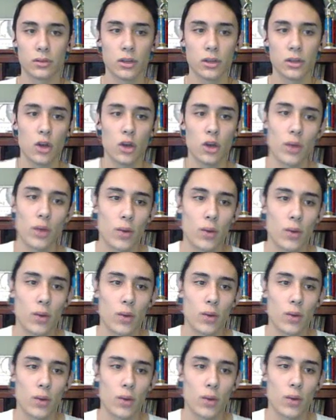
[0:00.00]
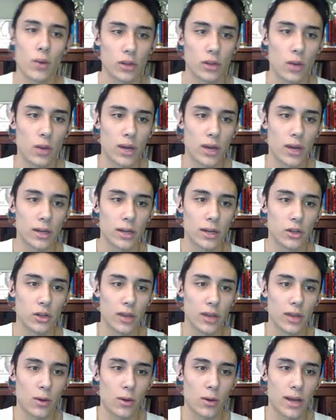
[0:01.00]
No, wait, why did I do that? Why did I do
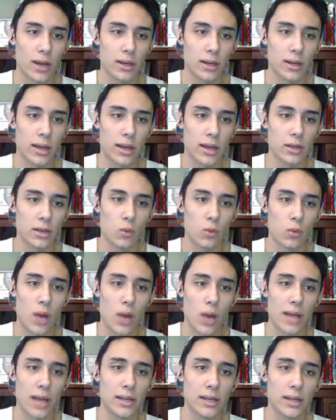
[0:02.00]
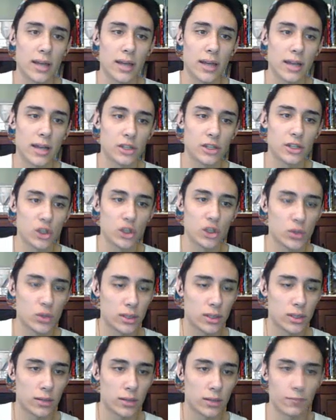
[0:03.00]
that? Why did I
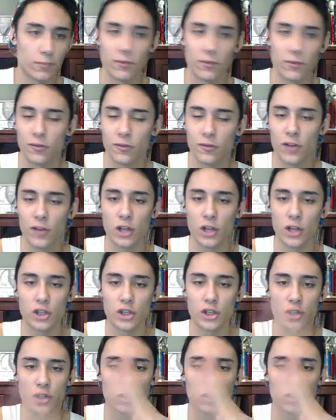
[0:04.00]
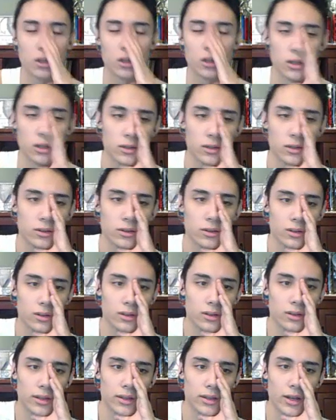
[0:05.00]
choose to fudge?
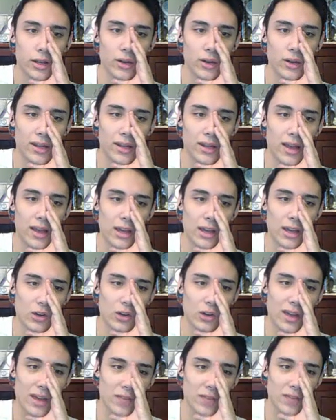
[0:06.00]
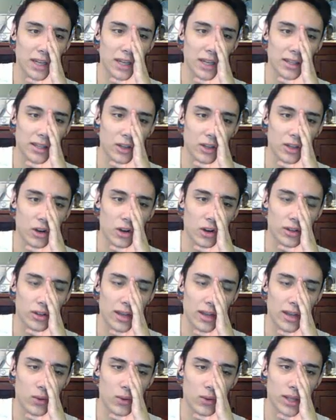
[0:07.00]
I don't have anything to hurt
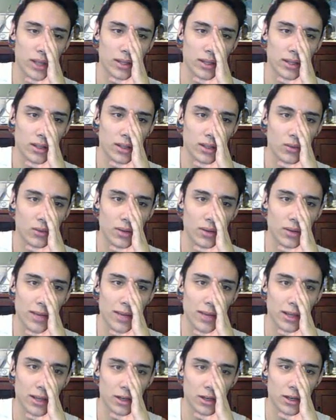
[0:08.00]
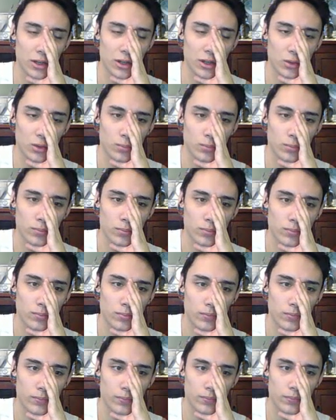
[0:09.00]
that with. What am I gonna do?
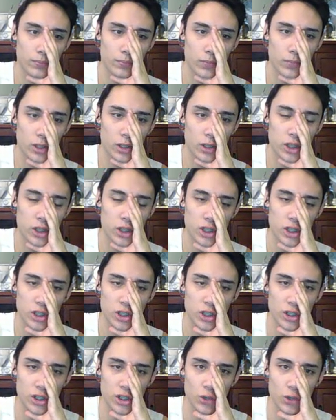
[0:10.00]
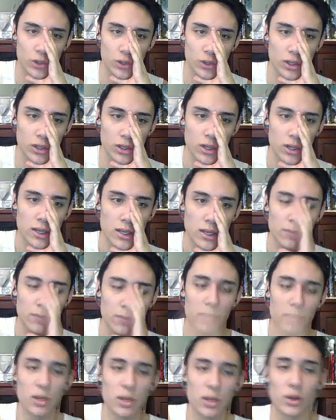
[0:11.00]
Shoot.
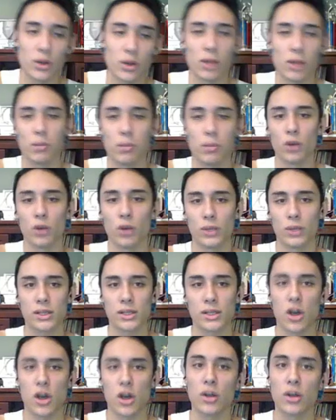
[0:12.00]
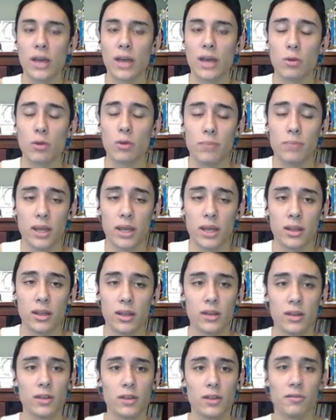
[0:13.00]
Maybe I'll get a burn with Scald. That would be
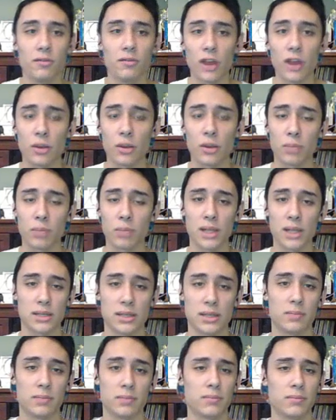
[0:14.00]
very pleasant.